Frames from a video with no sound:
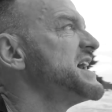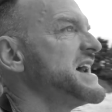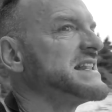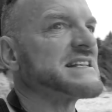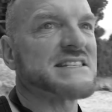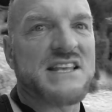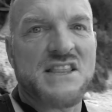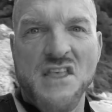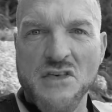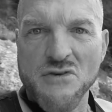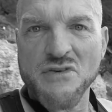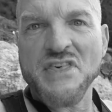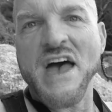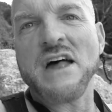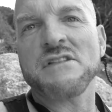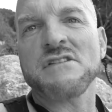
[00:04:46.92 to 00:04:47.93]
And it's another
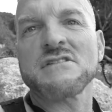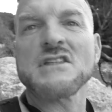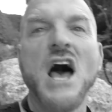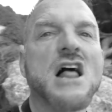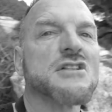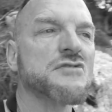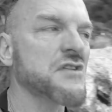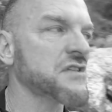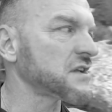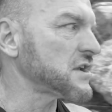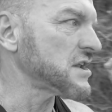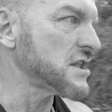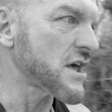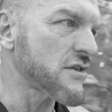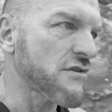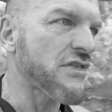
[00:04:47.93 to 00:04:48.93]
$1,000 and
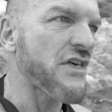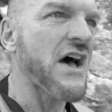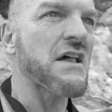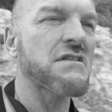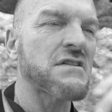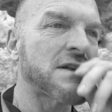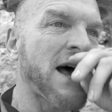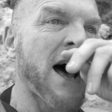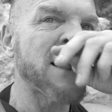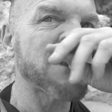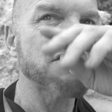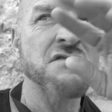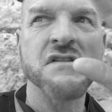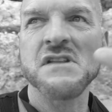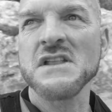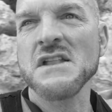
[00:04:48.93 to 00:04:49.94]
another
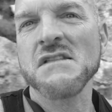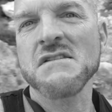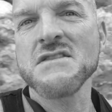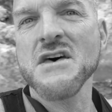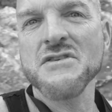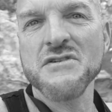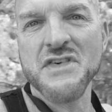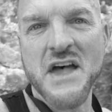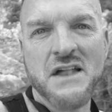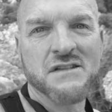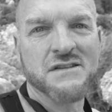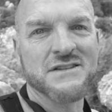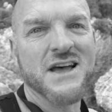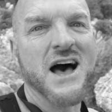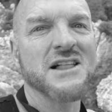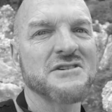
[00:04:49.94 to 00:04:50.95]
$1,000 and it's another
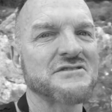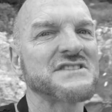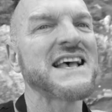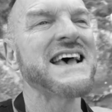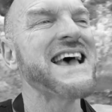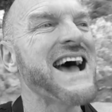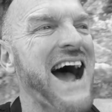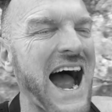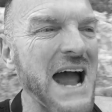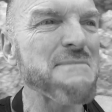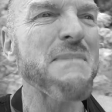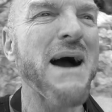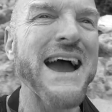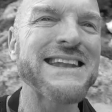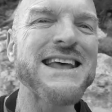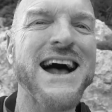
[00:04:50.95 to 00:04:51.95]
$1,000. I
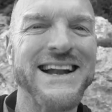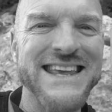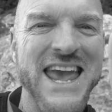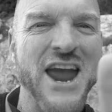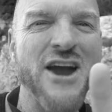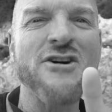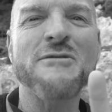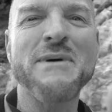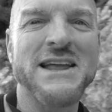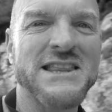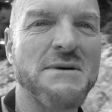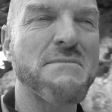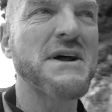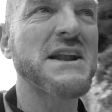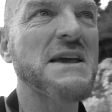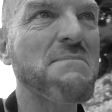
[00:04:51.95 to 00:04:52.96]
might not care about
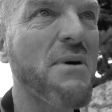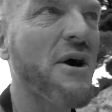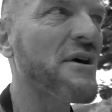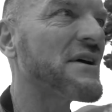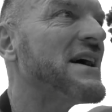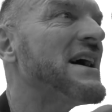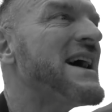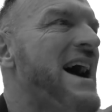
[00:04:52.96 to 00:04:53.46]
the money part.